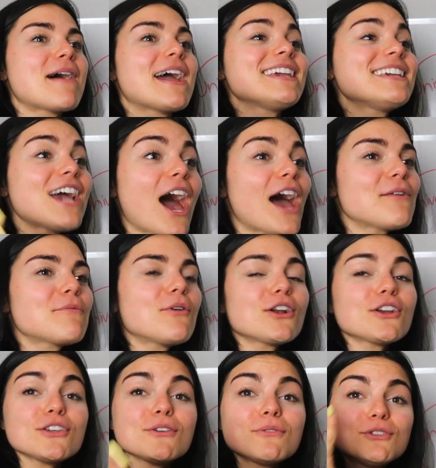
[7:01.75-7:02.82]
my God, what
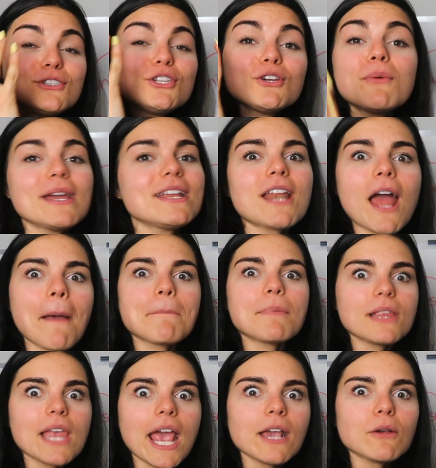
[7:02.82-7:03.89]
are you doing not
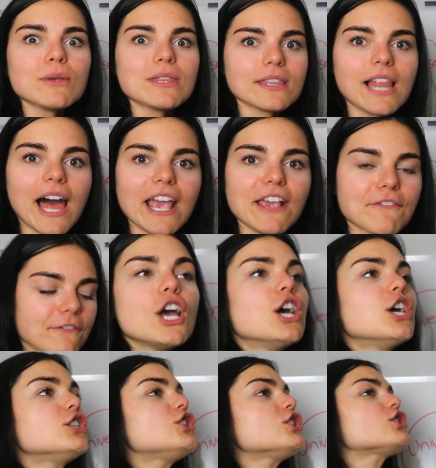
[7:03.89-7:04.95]
playing with life?
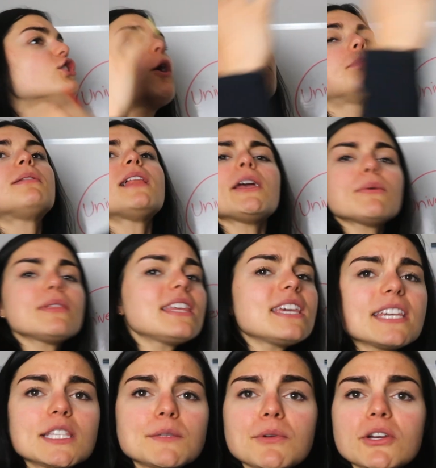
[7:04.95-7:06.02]
Just go play with the
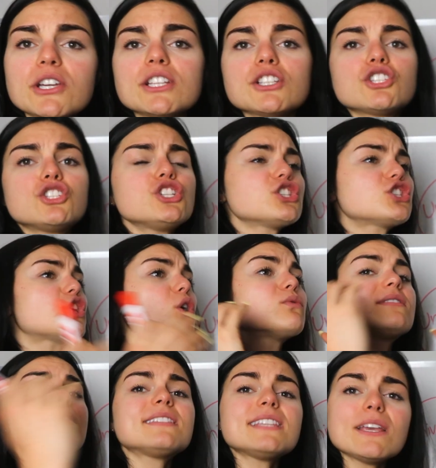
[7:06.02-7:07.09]
experience. Just go
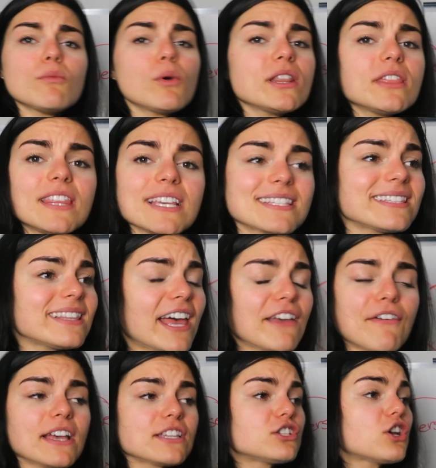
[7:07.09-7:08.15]
see what this life
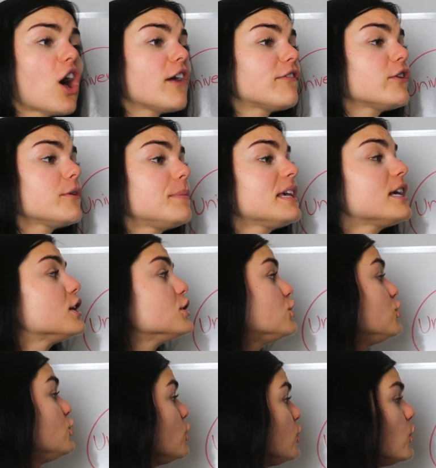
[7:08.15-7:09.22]
has to offer
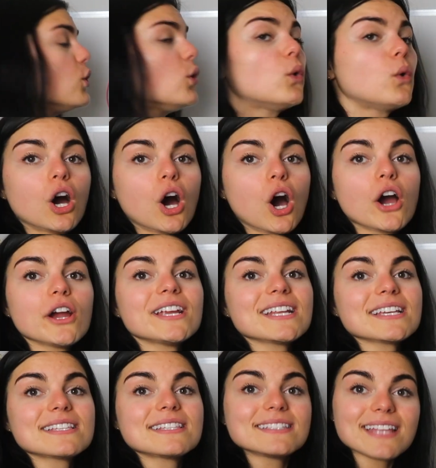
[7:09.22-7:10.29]
because you are an
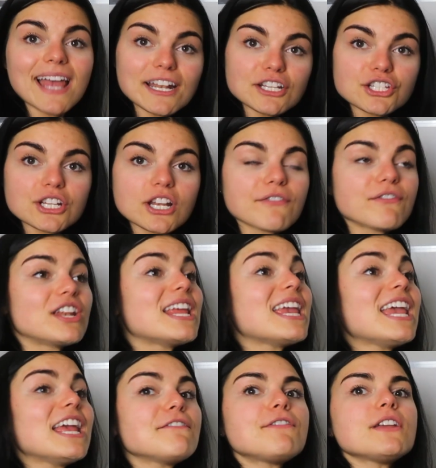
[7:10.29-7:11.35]
extension of an
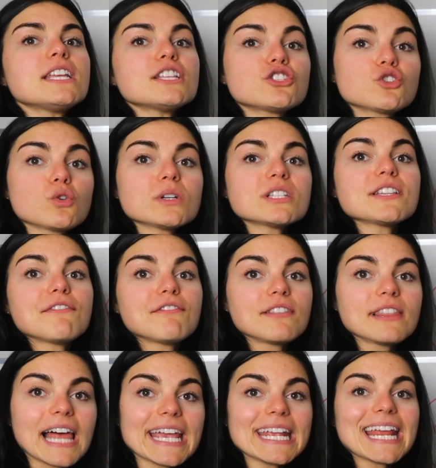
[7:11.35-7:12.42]
infinite source of
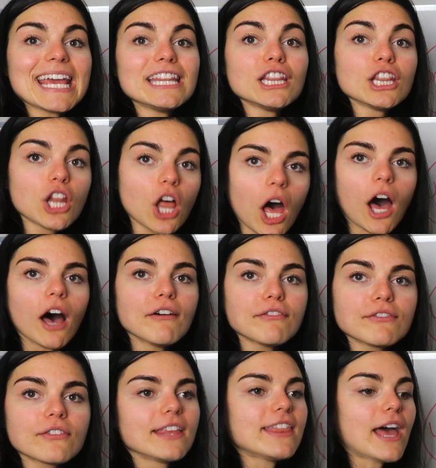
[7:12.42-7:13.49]
light and
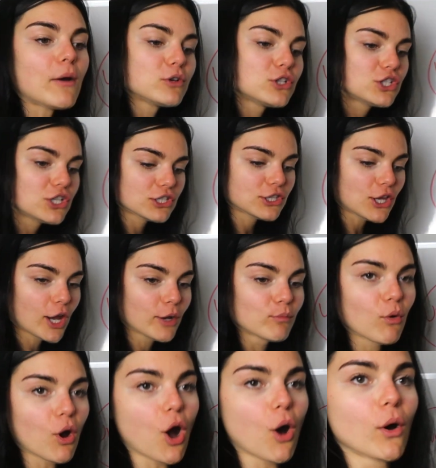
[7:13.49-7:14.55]
love that was just like,
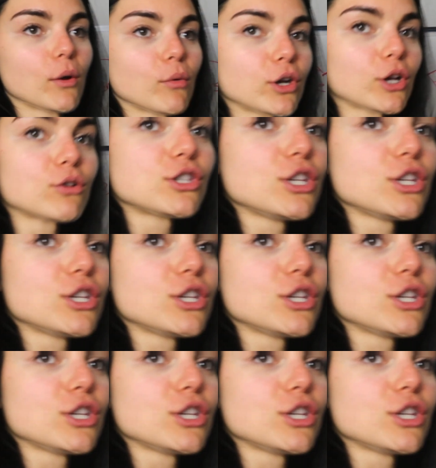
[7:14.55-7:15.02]
bro, I wanna go